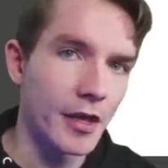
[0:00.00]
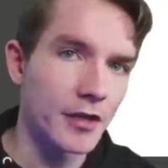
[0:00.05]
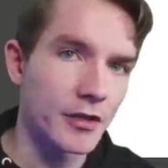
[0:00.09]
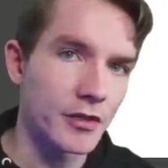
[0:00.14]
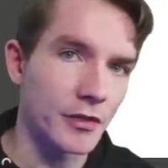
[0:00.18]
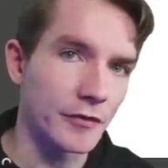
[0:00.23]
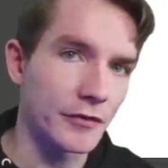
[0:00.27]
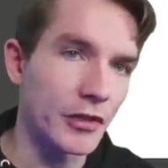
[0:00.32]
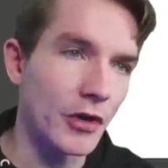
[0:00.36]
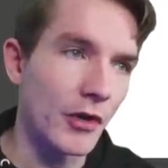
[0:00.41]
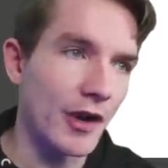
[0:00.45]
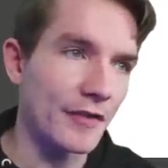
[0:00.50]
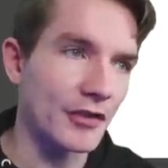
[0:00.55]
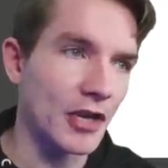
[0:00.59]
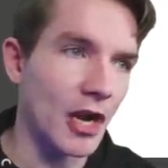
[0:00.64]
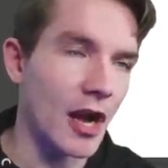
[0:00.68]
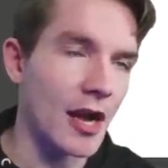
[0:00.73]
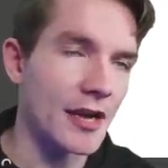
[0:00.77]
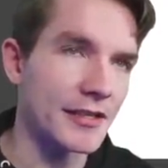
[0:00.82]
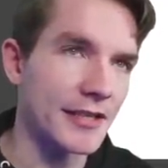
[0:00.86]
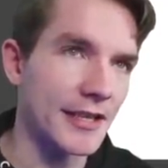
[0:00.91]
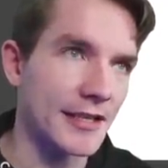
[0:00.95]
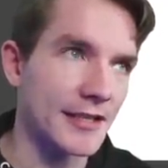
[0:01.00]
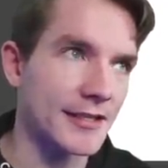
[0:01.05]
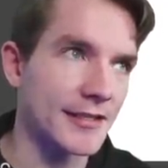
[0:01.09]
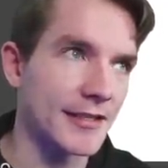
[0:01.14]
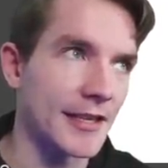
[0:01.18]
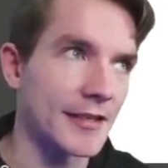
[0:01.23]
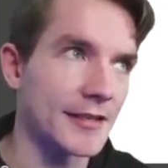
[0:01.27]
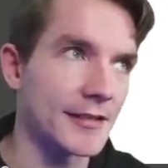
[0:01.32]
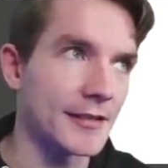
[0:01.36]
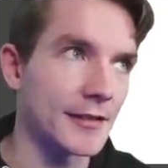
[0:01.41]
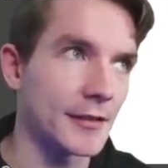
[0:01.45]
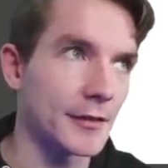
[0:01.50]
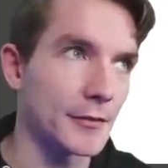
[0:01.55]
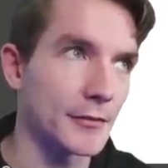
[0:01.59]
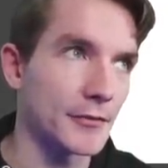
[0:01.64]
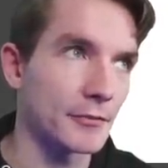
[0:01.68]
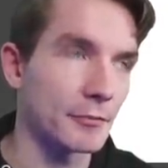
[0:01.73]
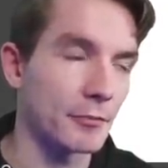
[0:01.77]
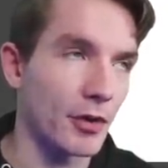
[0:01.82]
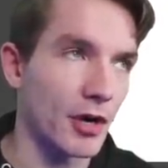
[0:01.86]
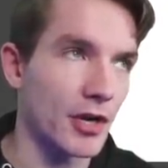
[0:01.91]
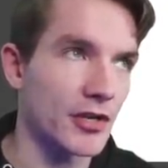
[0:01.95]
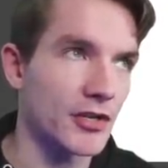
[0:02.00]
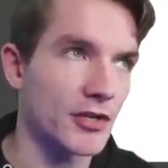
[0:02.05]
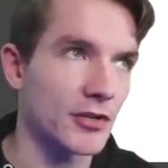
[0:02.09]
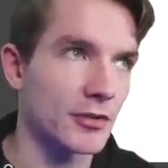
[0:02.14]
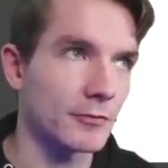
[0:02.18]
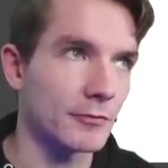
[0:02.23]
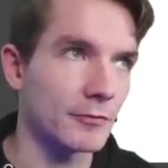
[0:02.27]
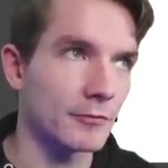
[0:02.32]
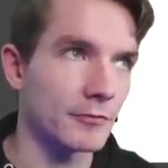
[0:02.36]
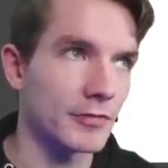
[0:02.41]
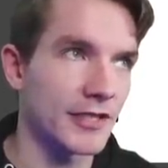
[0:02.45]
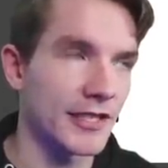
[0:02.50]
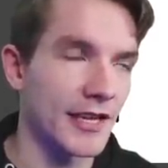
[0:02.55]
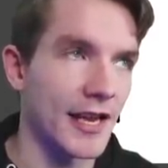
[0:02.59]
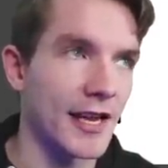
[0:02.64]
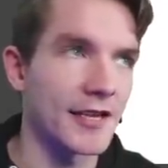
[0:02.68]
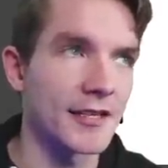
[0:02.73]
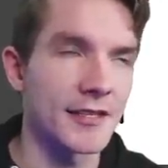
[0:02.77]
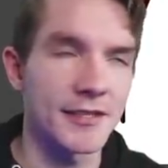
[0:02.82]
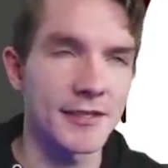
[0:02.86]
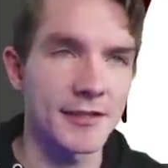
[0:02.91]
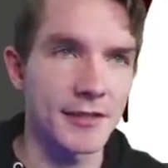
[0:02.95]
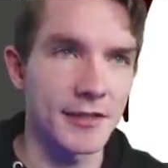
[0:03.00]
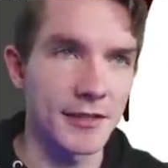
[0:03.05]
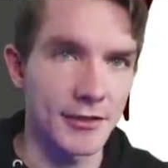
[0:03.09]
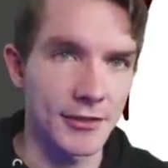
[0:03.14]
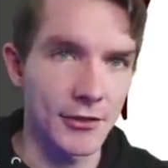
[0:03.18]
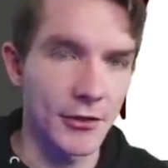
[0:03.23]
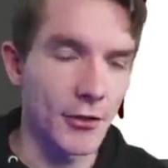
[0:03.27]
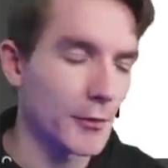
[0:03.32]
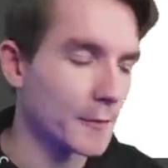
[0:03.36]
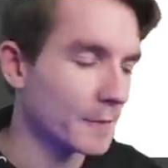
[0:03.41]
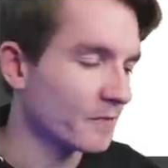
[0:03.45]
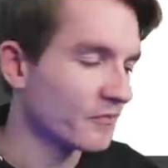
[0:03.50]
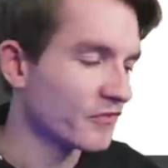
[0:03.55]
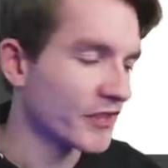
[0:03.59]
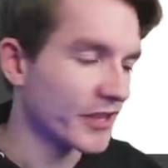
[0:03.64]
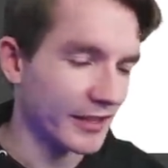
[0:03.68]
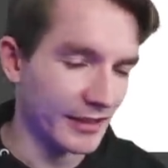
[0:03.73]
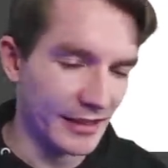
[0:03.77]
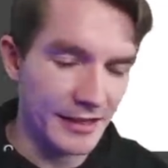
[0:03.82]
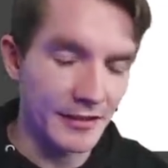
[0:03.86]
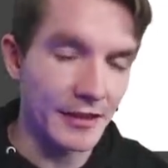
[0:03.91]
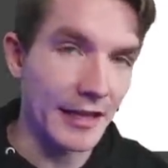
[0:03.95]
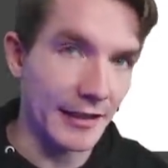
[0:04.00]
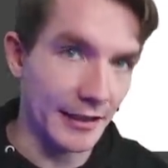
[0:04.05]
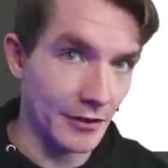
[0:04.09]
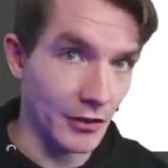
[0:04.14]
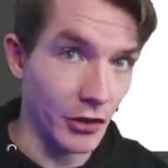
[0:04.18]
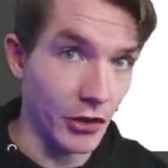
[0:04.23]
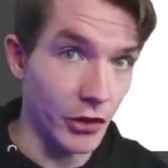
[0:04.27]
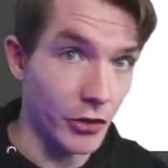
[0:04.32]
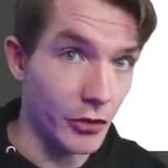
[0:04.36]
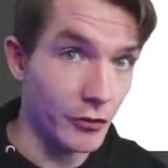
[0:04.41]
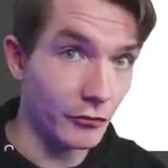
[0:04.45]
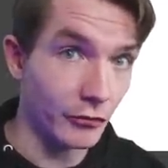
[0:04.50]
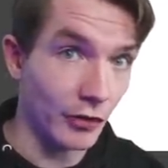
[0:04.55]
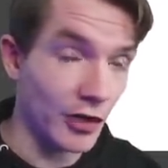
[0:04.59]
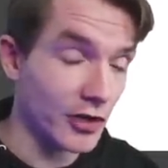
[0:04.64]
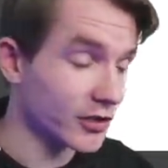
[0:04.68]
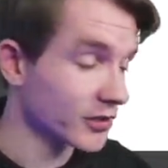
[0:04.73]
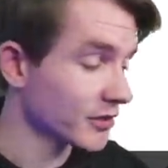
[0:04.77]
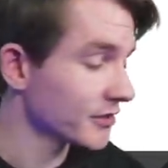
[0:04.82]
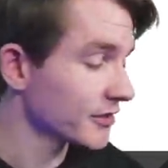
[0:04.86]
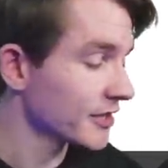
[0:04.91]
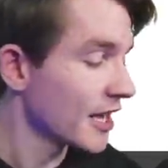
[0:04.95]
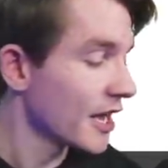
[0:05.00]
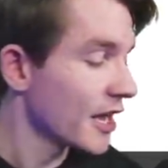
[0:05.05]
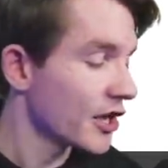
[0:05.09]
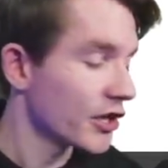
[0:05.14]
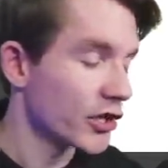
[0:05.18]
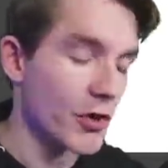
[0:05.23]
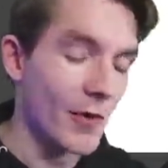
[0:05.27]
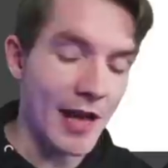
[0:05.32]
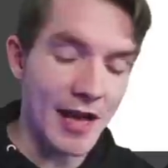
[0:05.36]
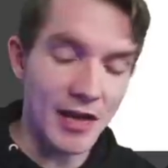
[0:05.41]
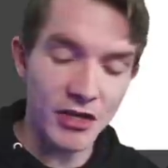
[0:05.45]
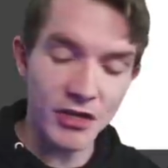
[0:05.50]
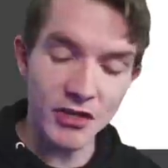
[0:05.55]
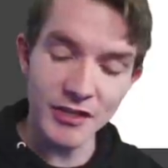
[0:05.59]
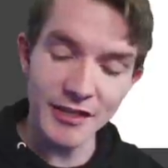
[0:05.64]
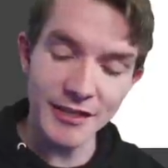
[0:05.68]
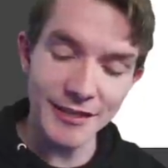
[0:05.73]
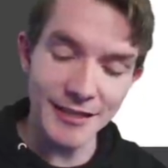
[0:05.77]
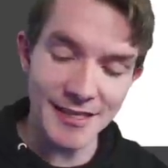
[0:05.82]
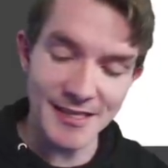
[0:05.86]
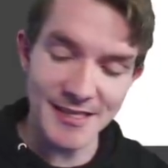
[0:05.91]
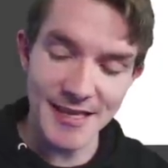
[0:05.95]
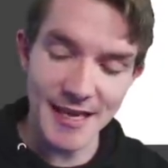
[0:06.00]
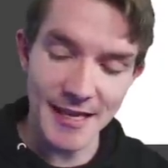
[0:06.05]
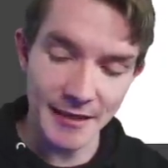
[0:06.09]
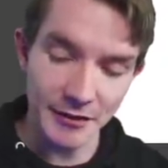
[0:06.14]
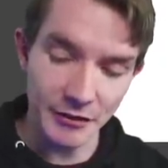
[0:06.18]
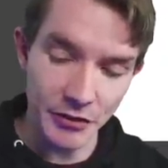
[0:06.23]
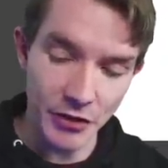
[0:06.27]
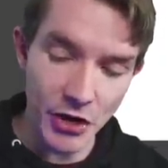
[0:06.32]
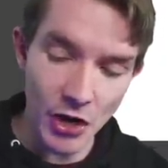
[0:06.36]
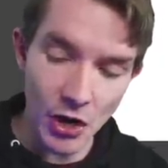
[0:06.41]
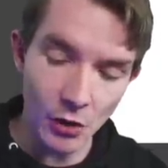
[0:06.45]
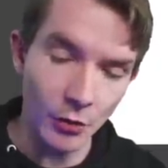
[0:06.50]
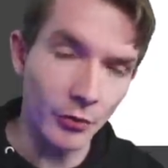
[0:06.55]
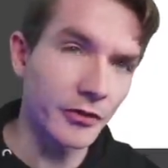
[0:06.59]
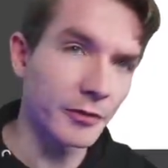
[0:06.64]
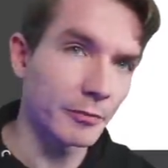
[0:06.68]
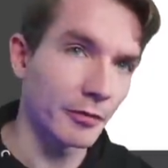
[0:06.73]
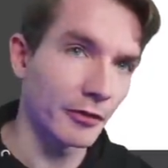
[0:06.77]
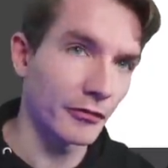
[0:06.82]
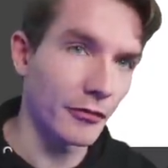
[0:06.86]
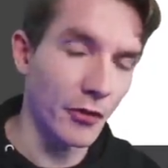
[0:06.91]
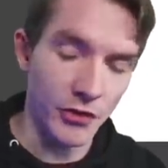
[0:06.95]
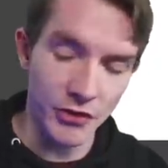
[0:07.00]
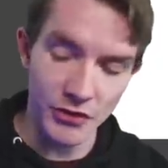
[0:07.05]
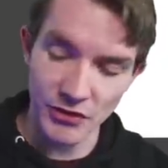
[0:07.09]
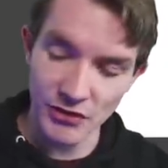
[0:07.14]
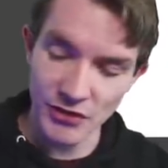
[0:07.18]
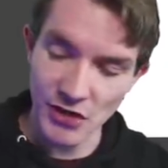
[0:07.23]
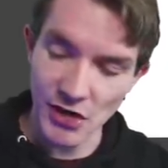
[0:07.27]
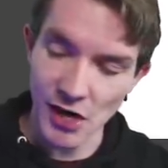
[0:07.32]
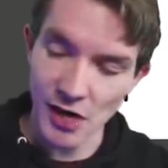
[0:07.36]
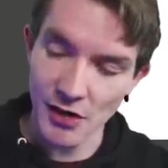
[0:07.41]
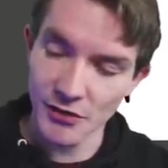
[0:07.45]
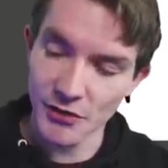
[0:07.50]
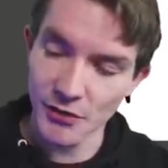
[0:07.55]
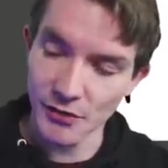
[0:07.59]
So if you don't have context-sensitive brush size to zoom, in the new versions, you actually need to take note before you start.